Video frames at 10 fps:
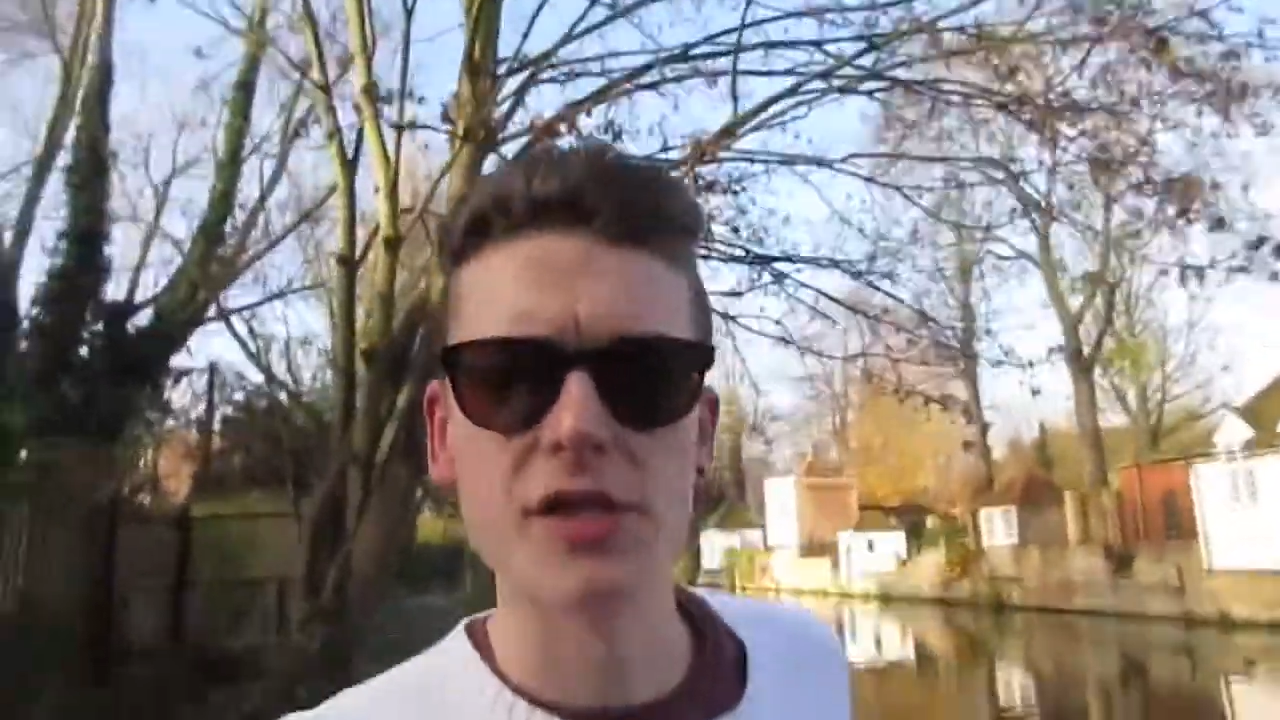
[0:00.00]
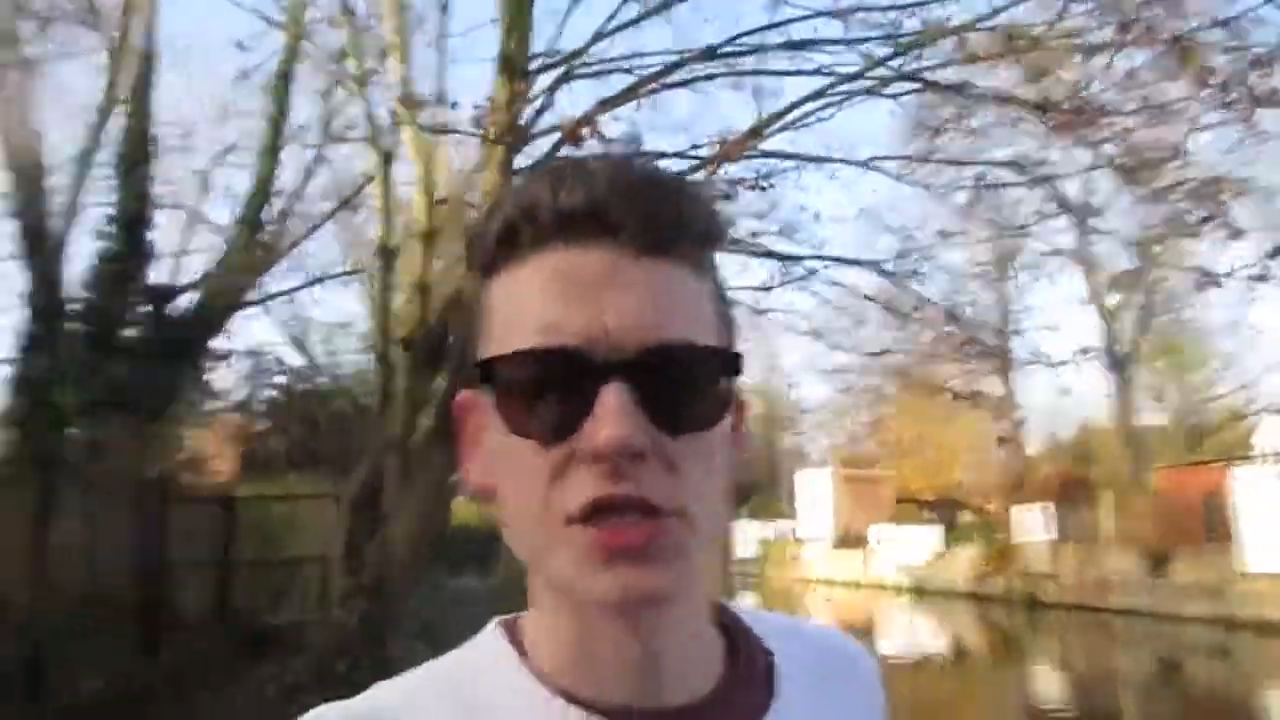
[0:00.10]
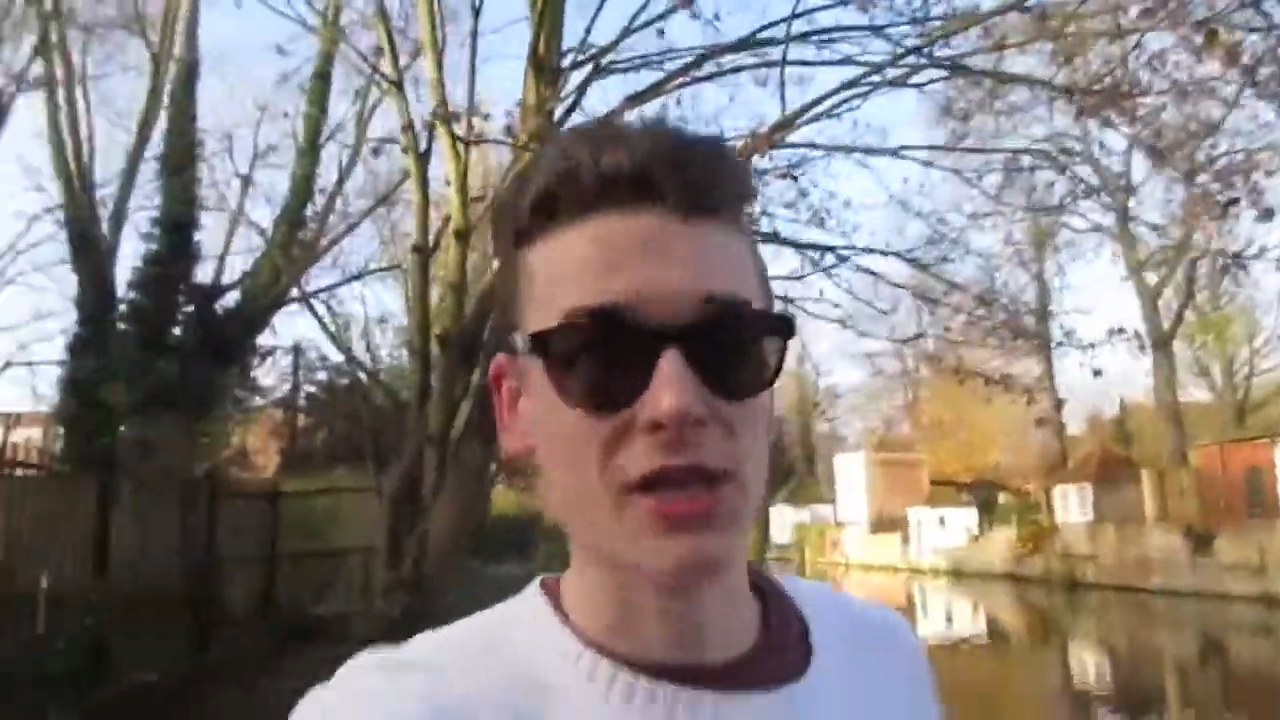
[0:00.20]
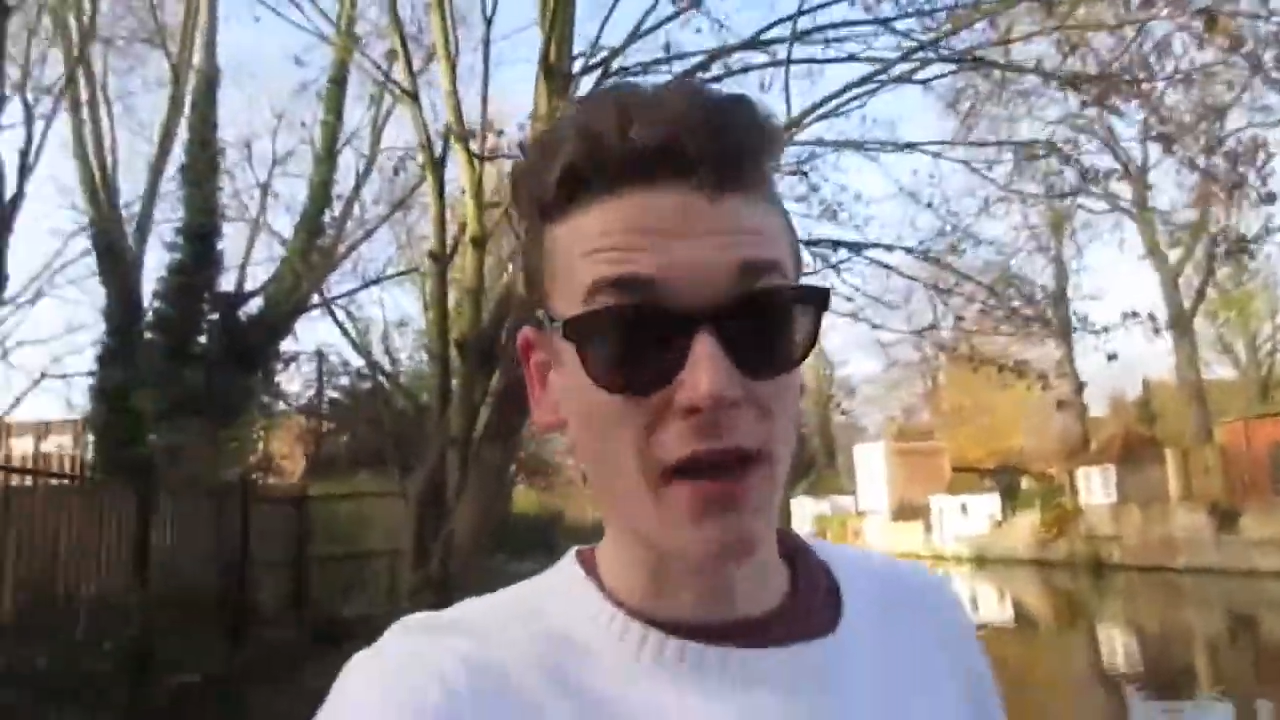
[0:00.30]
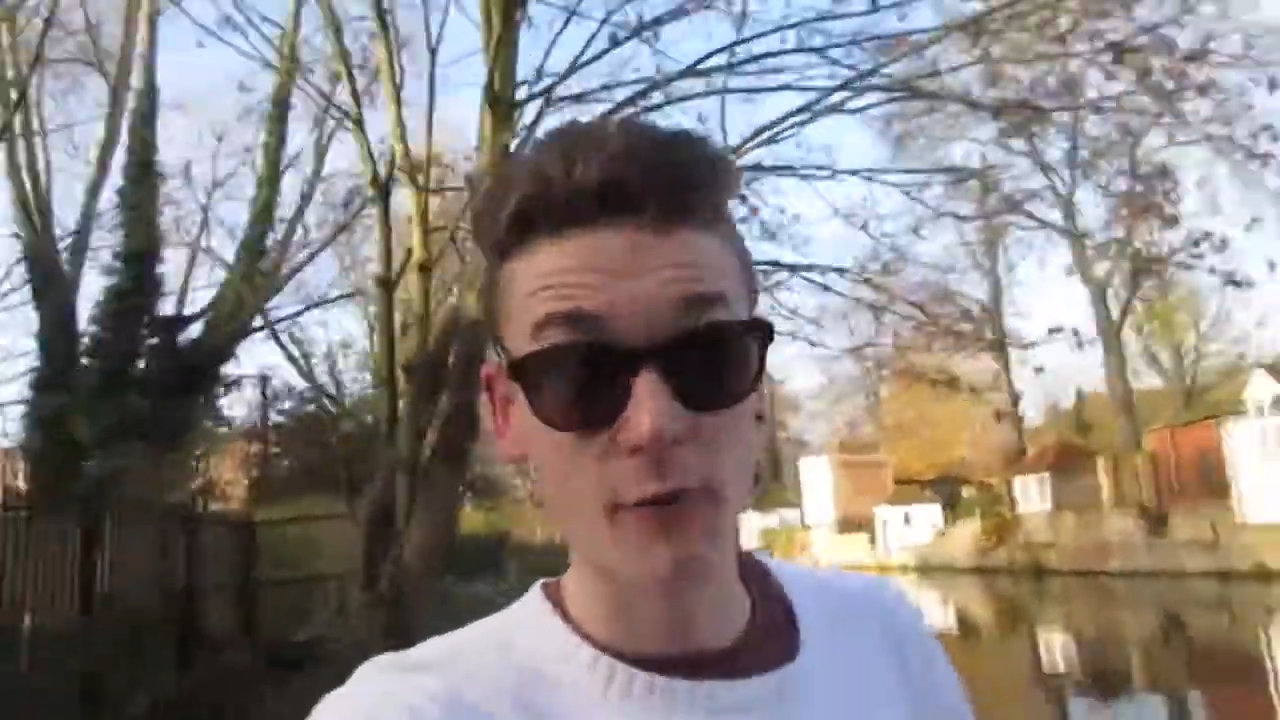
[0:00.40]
just to get a